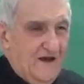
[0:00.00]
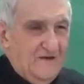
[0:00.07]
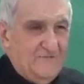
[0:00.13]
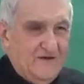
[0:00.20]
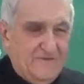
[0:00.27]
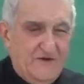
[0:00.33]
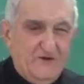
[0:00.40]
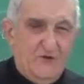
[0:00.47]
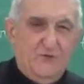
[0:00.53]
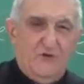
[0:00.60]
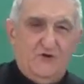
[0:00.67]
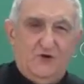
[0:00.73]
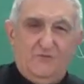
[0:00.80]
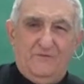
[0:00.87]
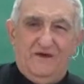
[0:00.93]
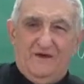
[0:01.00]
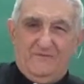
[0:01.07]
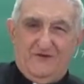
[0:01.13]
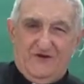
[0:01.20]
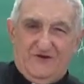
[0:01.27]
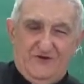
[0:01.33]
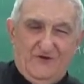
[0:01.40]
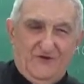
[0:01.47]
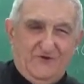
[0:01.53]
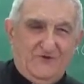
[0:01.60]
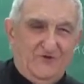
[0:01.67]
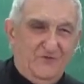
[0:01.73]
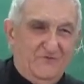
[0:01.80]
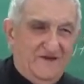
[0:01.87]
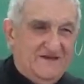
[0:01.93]
maybe you were the big brother or
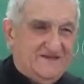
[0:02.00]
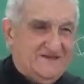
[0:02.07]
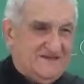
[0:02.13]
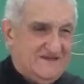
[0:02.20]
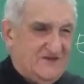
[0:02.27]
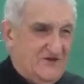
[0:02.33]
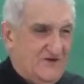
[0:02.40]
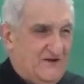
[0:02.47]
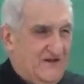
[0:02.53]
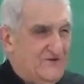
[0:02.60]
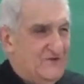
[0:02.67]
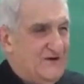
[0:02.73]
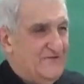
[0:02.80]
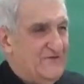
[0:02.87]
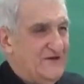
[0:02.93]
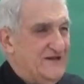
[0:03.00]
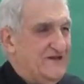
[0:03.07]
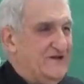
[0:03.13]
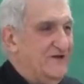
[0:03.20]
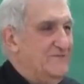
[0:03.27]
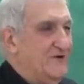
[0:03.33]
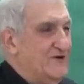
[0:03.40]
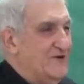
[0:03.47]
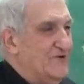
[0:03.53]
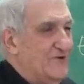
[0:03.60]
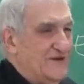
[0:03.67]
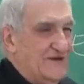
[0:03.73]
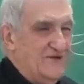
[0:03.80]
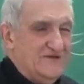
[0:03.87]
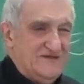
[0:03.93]
the big sister, and you have a little brother or
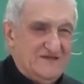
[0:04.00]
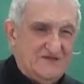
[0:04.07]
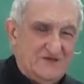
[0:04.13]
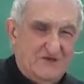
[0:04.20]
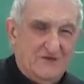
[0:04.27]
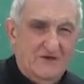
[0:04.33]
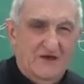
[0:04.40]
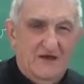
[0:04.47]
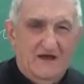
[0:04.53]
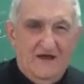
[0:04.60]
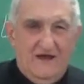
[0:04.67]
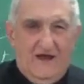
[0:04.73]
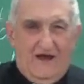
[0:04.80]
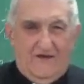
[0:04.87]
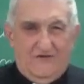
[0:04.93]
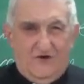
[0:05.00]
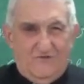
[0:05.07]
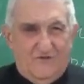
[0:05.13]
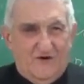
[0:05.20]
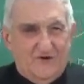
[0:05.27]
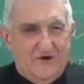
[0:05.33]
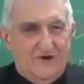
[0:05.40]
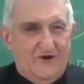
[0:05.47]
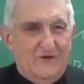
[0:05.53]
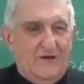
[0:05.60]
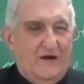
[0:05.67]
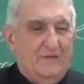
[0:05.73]
little sister, and your mother